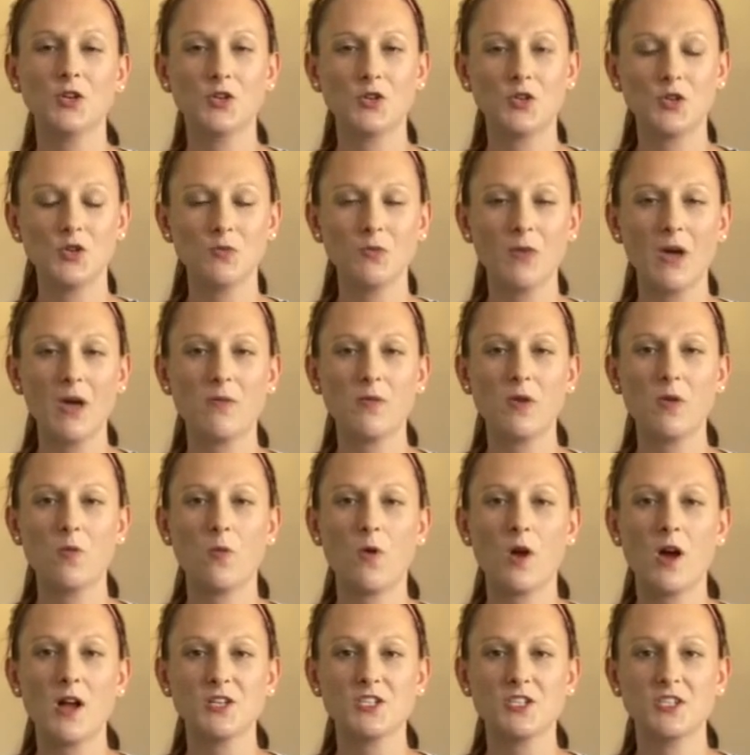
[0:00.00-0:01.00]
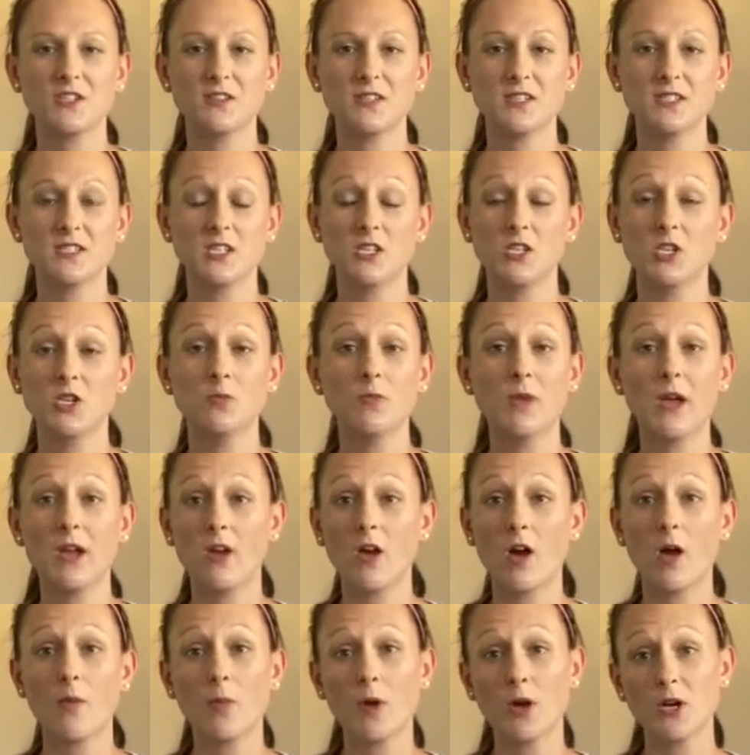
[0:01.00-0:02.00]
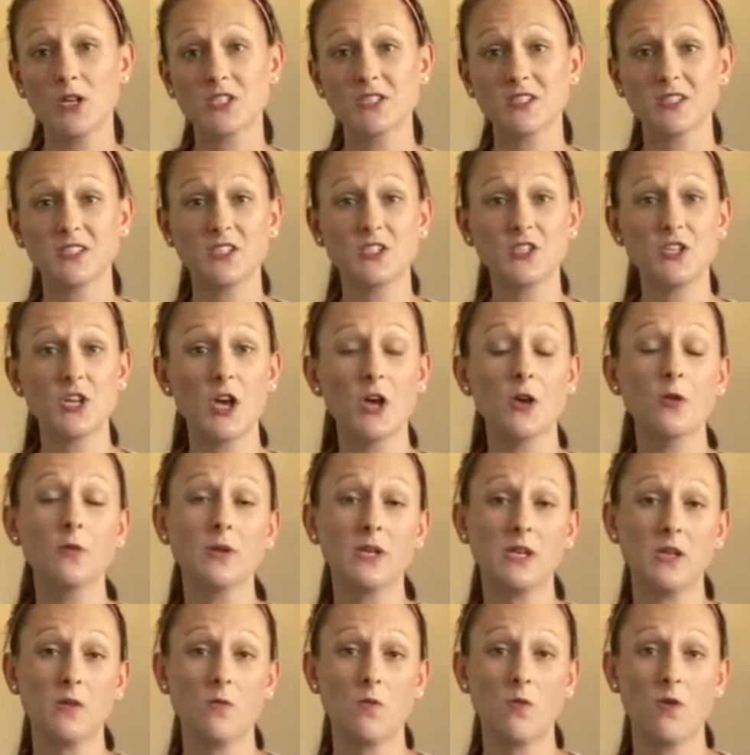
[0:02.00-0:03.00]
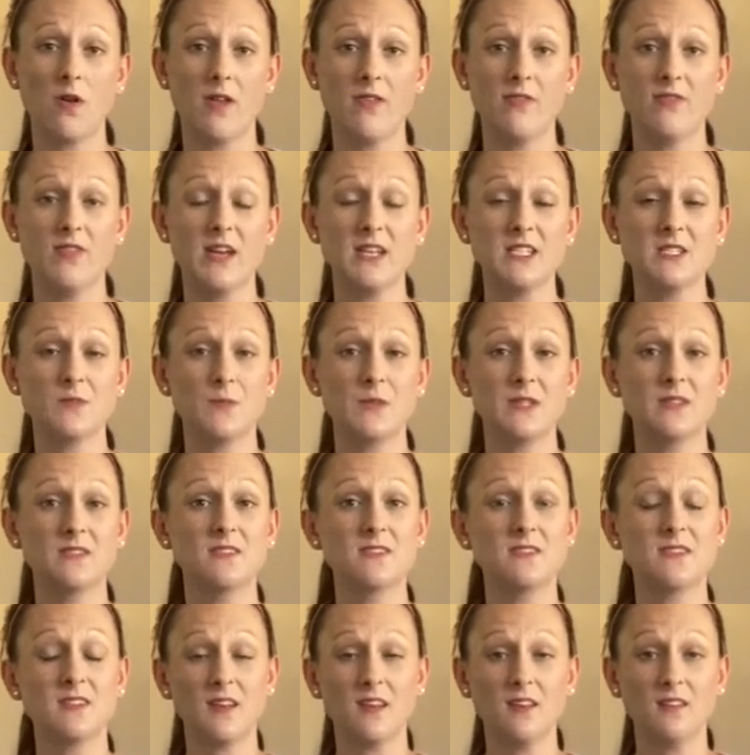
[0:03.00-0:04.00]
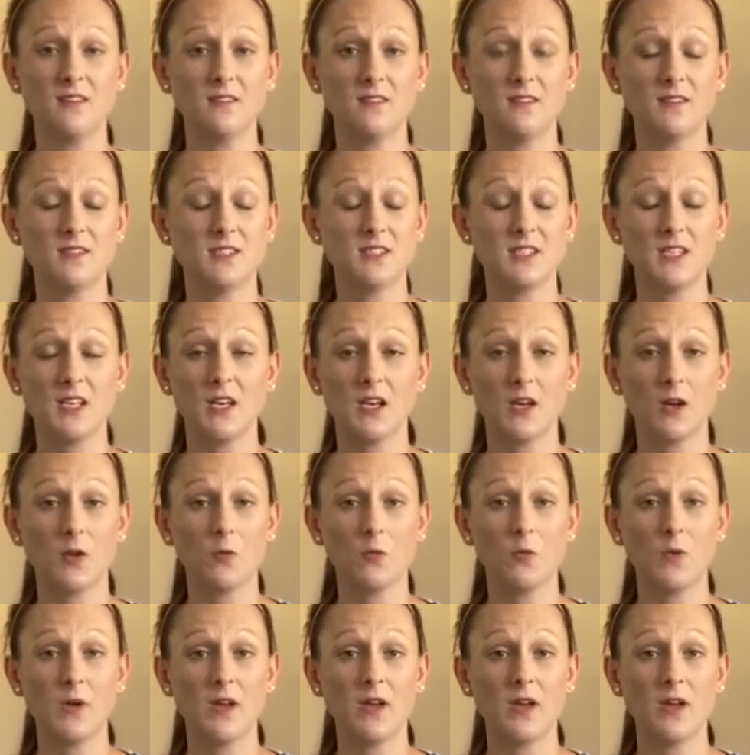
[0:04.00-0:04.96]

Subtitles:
You may be watching this and you may not personally know anyone that's been sick